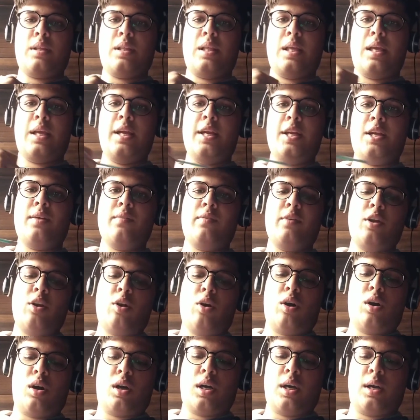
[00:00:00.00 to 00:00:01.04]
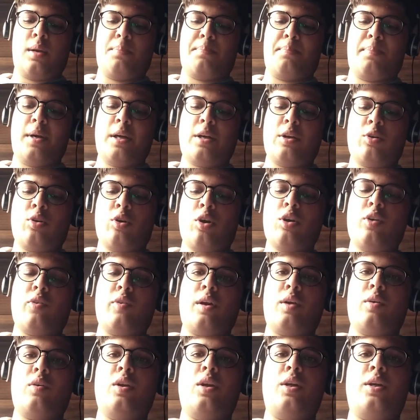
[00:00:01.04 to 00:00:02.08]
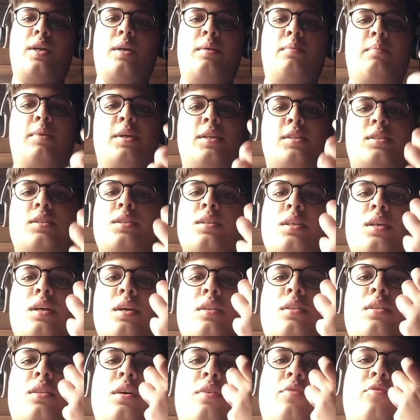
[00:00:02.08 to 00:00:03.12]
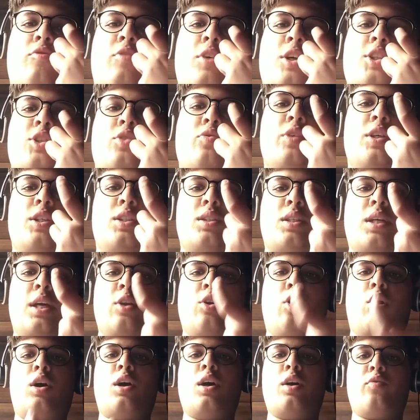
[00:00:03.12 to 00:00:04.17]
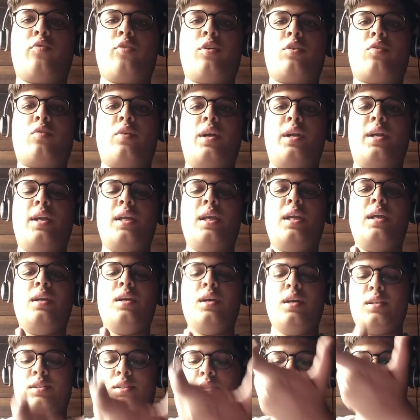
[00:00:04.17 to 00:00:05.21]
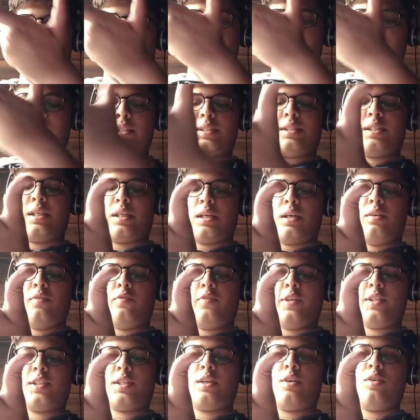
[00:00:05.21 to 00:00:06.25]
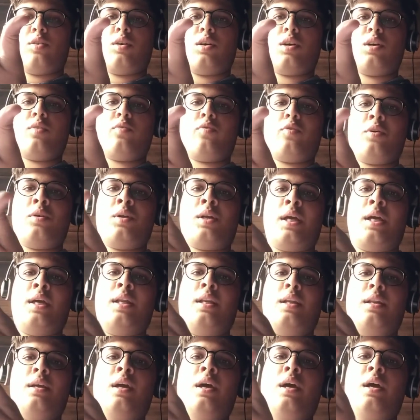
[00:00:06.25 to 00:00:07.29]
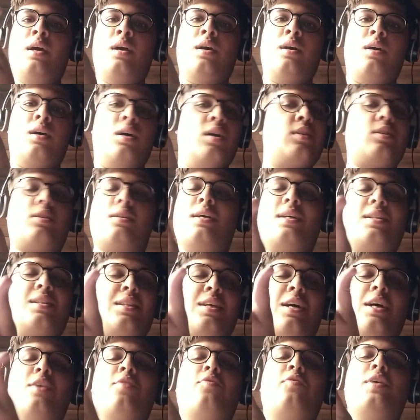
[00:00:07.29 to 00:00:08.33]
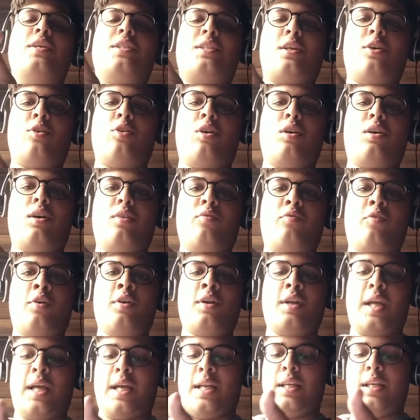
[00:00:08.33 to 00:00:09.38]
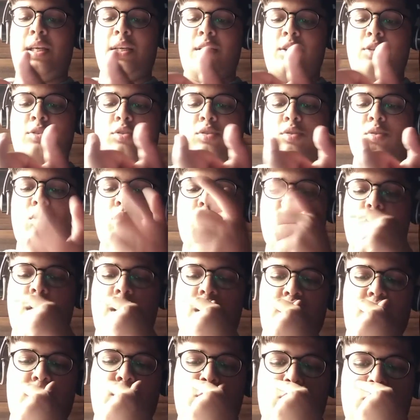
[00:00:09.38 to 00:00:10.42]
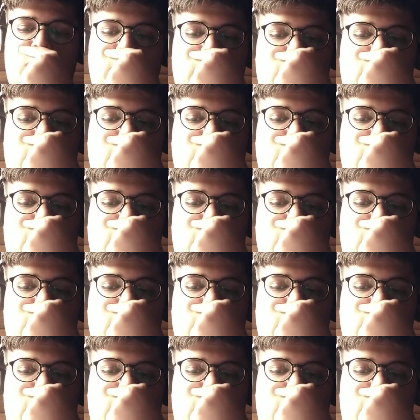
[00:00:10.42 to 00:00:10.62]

it will occur but not regularly, means the first phase can occur for 20 years, the second phase can occur for 10, the third phase can occur for 10 years. Okay, so they